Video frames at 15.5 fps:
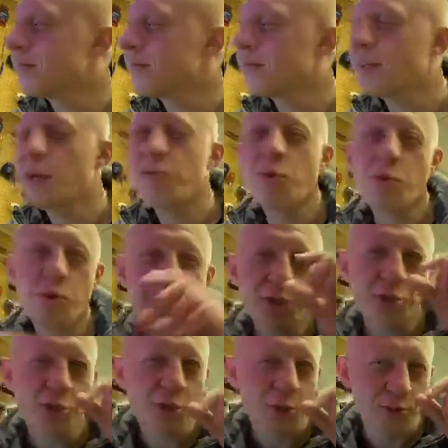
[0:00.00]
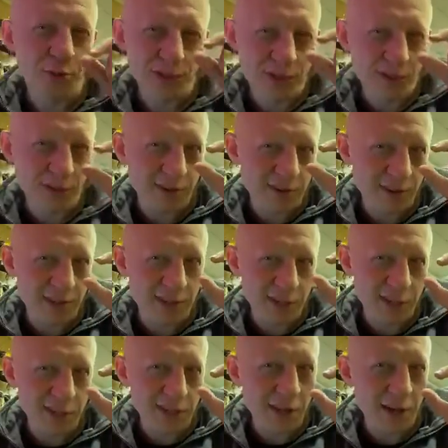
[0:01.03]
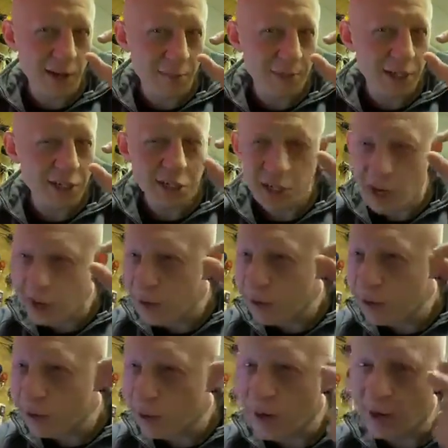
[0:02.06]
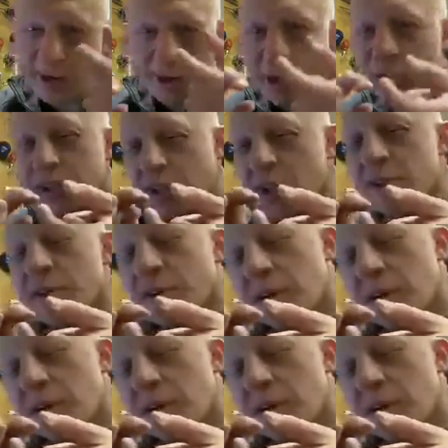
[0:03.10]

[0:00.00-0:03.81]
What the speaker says: And we weren't sure, is just an empty shell? Or I looked under and